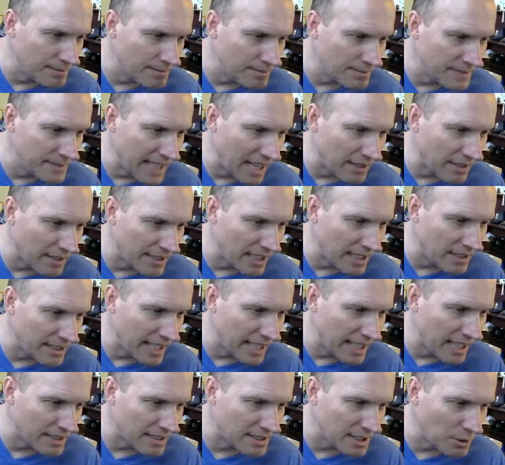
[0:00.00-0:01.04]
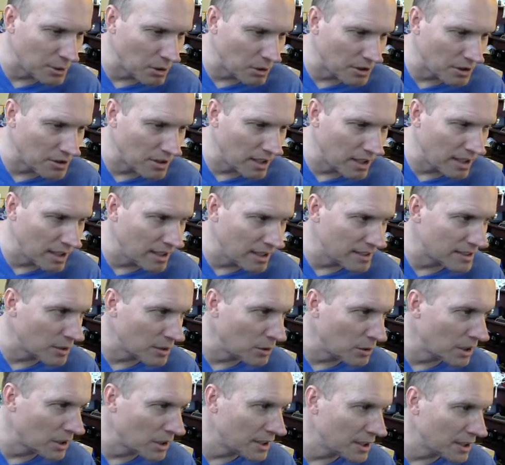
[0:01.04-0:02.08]
down. So we want
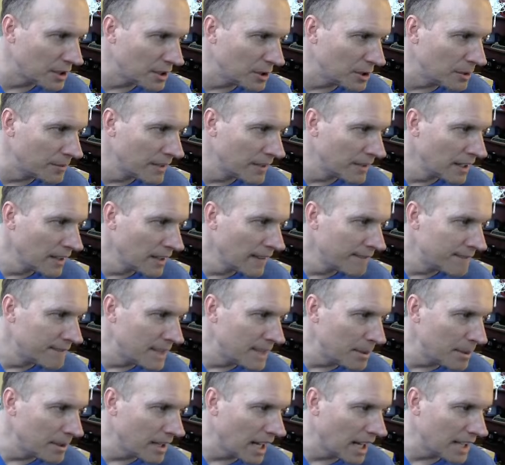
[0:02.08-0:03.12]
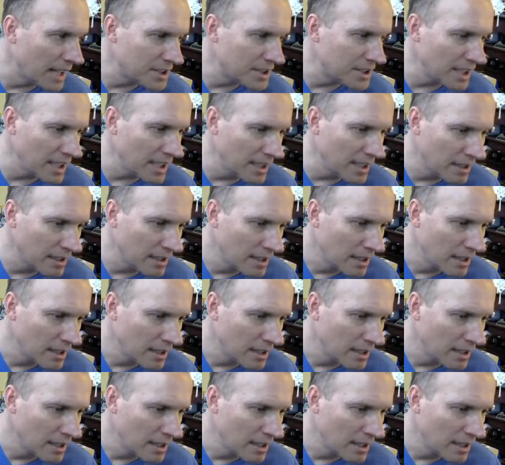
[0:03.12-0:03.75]
to do Fibonacci.